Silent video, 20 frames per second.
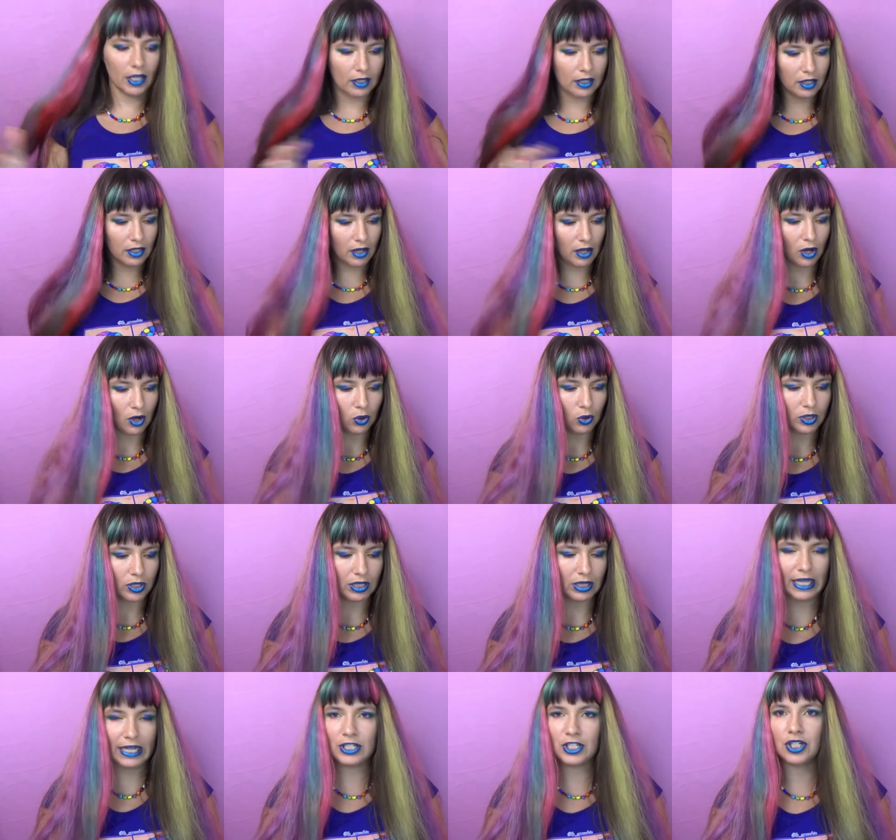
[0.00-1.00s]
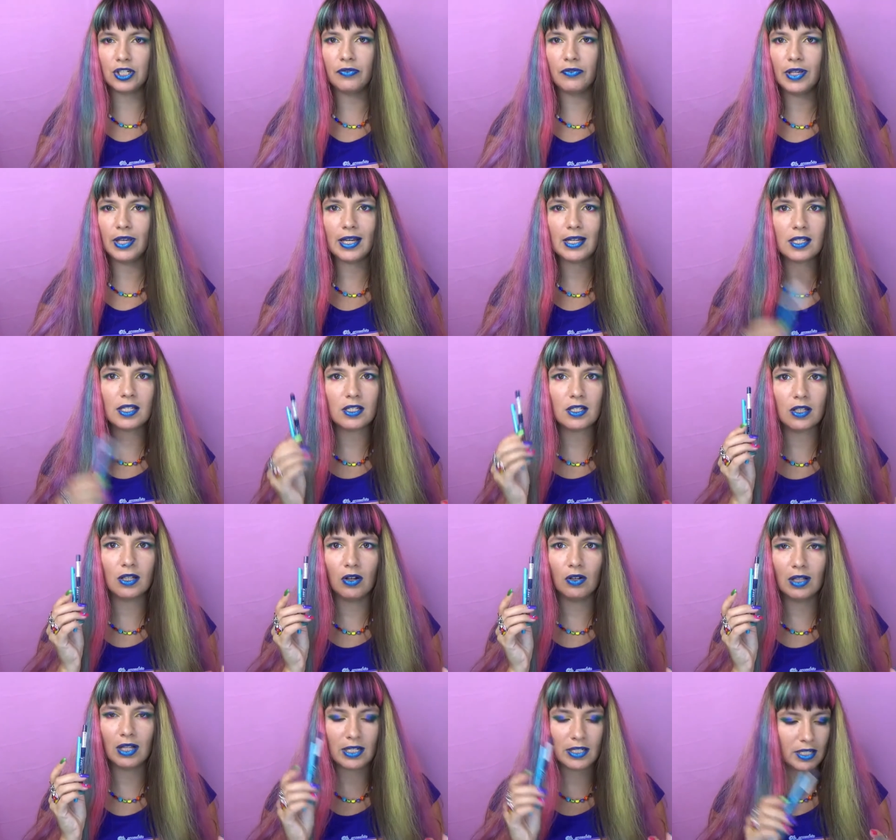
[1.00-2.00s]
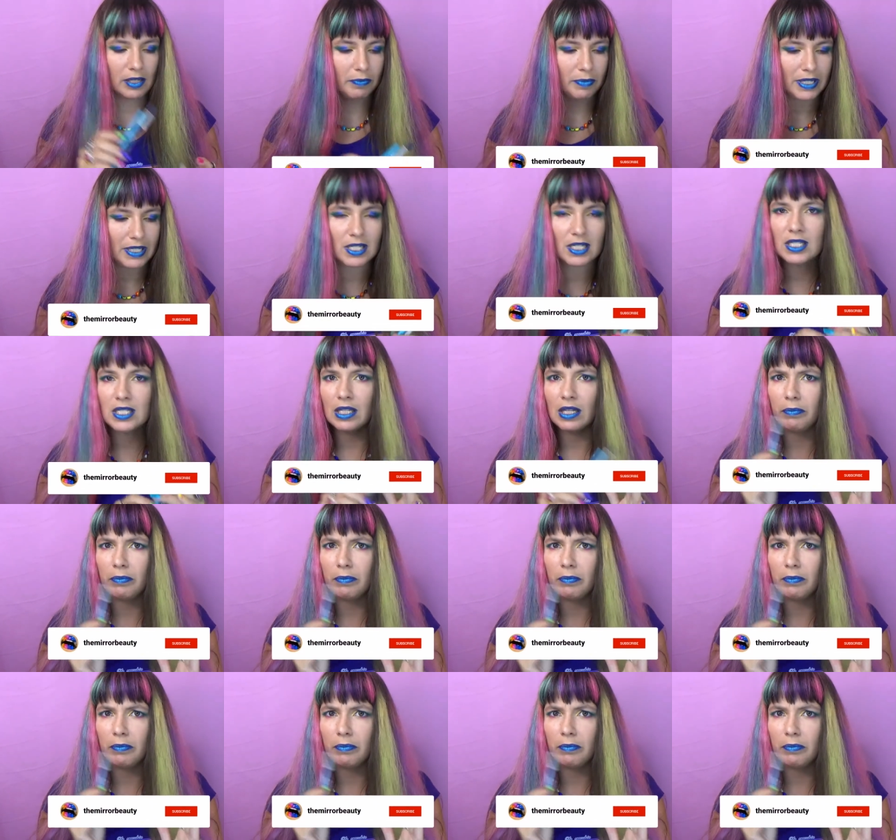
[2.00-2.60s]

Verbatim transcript: I got a whole collection of the Essence Long Lasting Pencils.